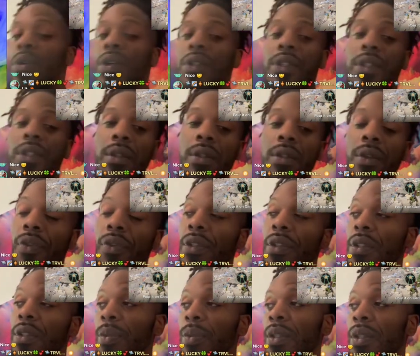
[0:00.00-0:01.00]
you can see the
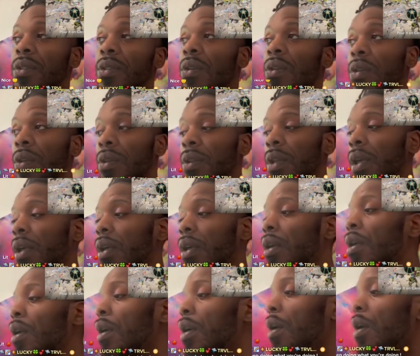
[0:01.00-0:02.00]
finished piece on
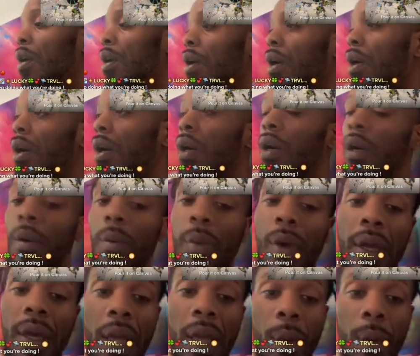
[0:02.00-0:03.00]
that. Um,
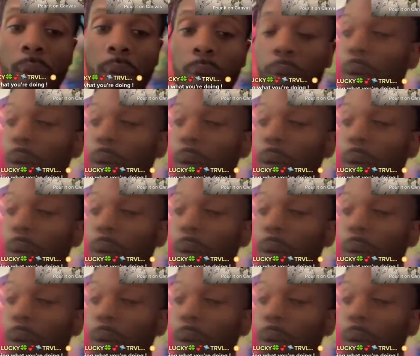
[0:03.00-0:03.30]
and I